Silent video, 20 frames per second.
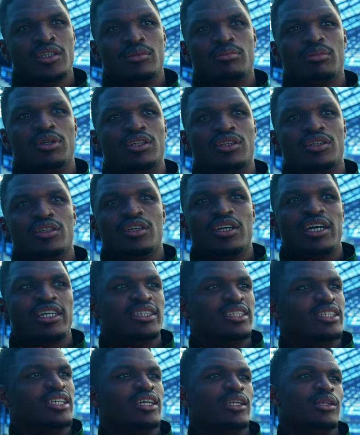But uh, at
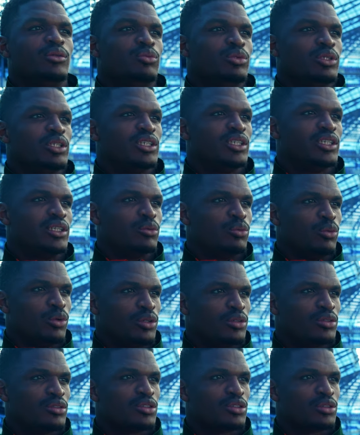the end we
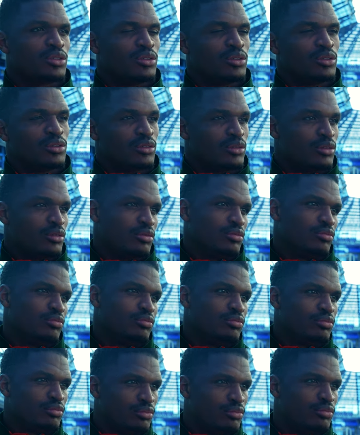won, so
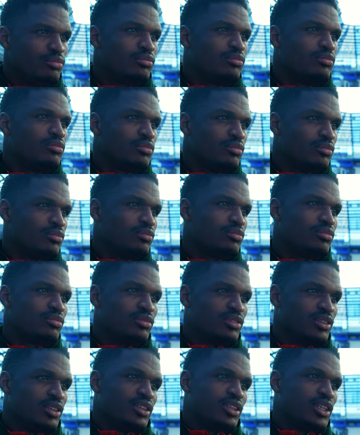
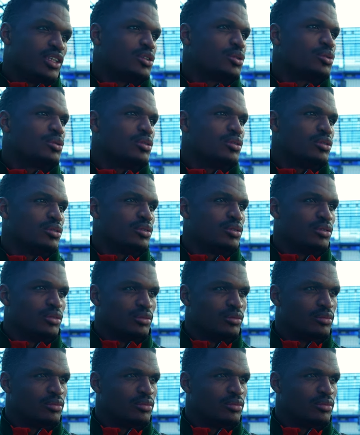that's good, you know.